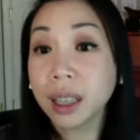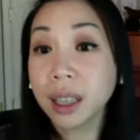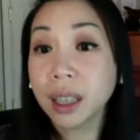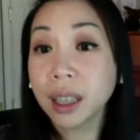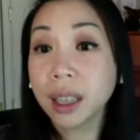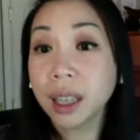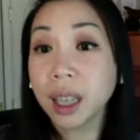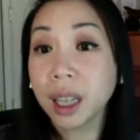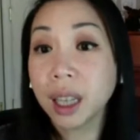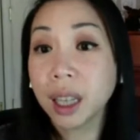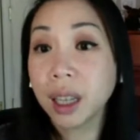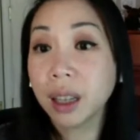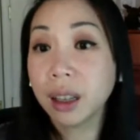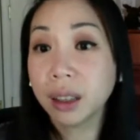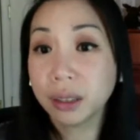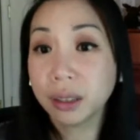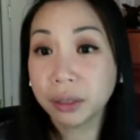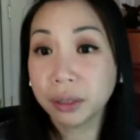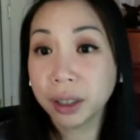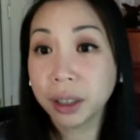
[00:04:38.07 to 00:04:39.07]

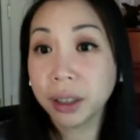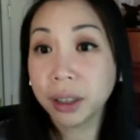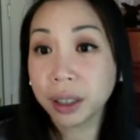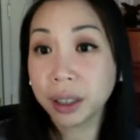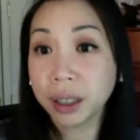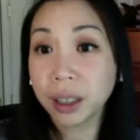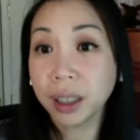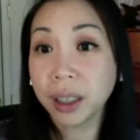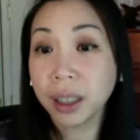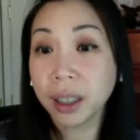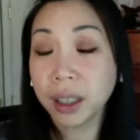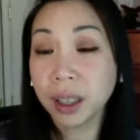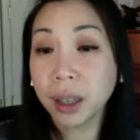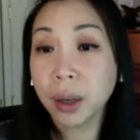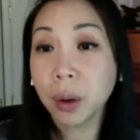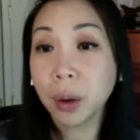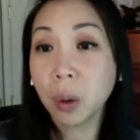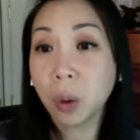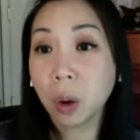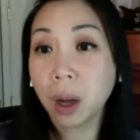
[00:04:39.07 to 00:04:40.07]
very,
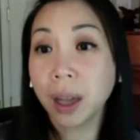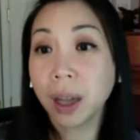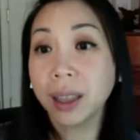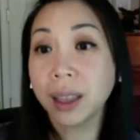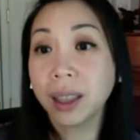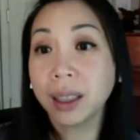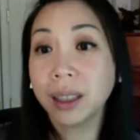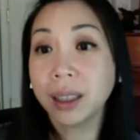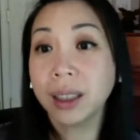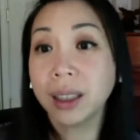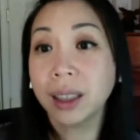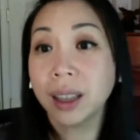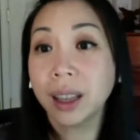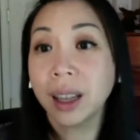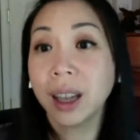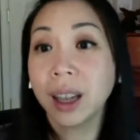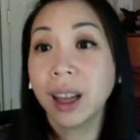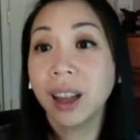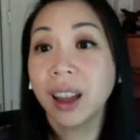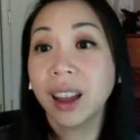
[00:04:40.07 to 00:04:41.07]
very
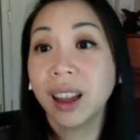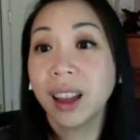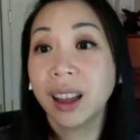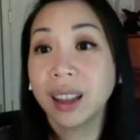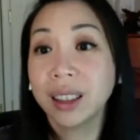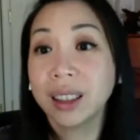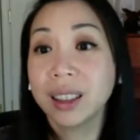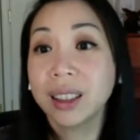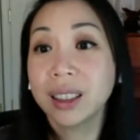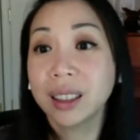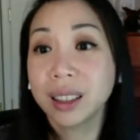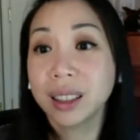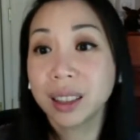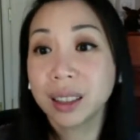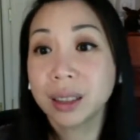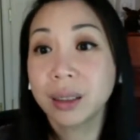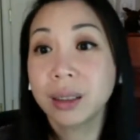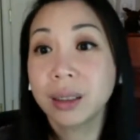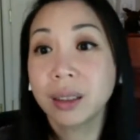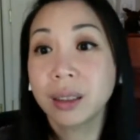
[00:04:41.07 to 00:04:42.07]
quiet
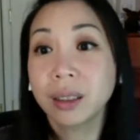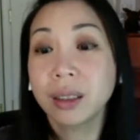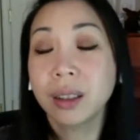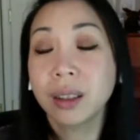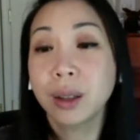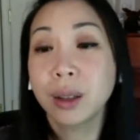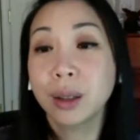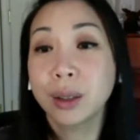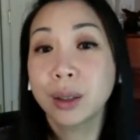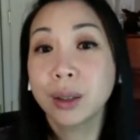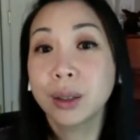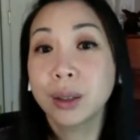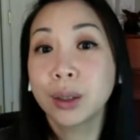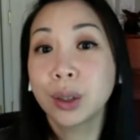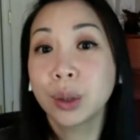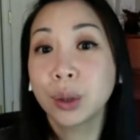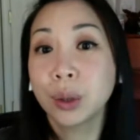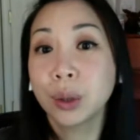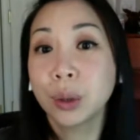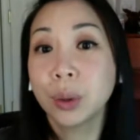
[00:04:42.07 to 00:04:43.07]
and still
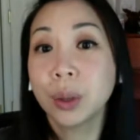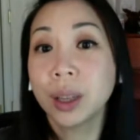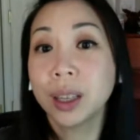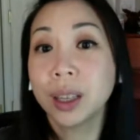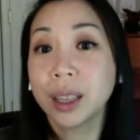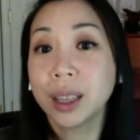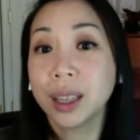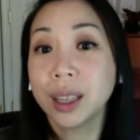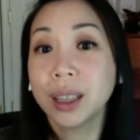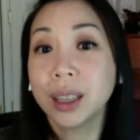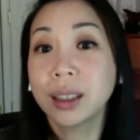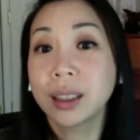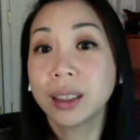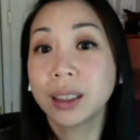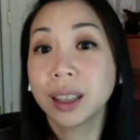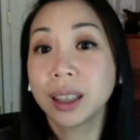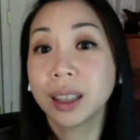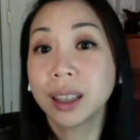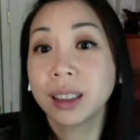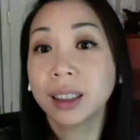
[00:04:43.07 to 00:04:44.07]
so you can
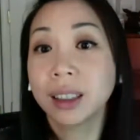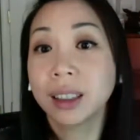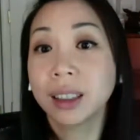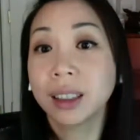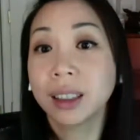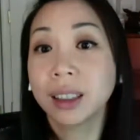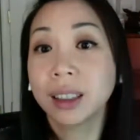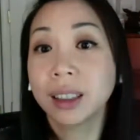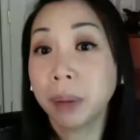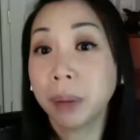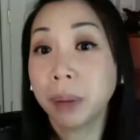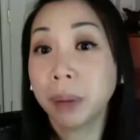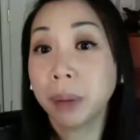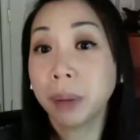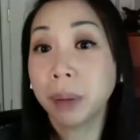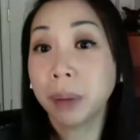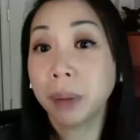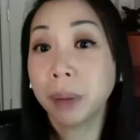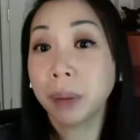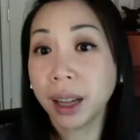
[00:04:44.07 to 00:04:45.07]
hear that the
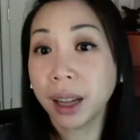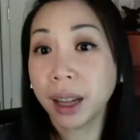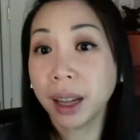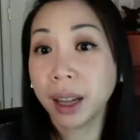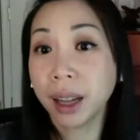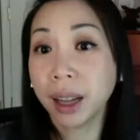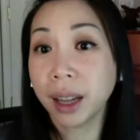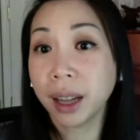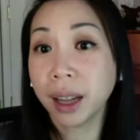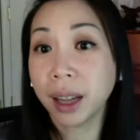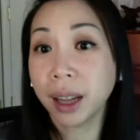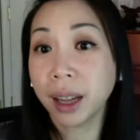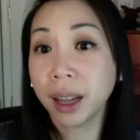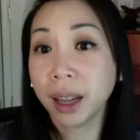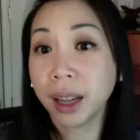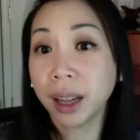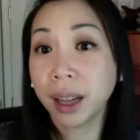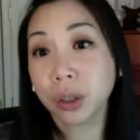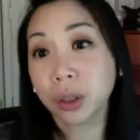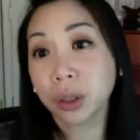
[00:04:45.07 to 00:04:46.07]
butterfly has
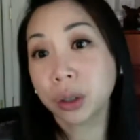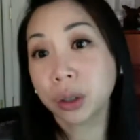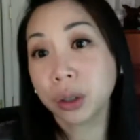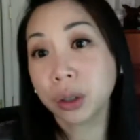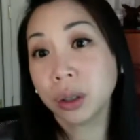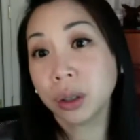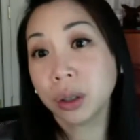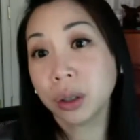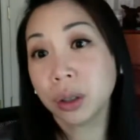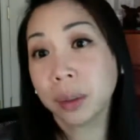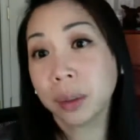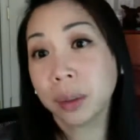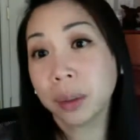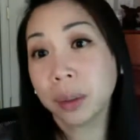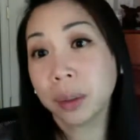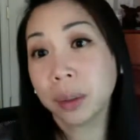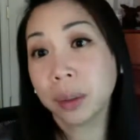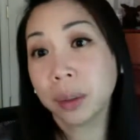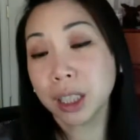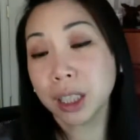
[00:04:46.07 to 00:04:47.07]
a special
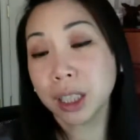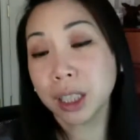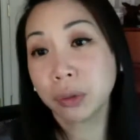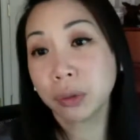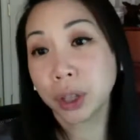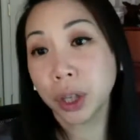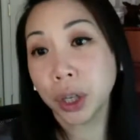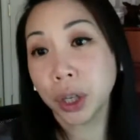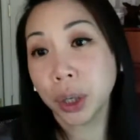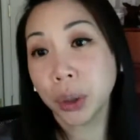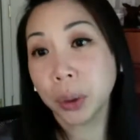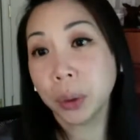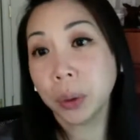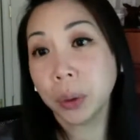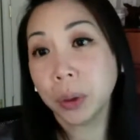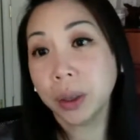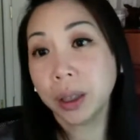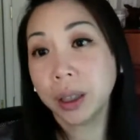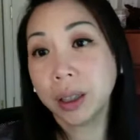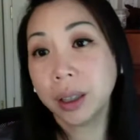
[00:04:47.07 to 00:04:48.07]
message for
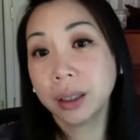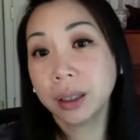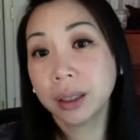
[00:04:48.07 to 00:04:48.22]
you.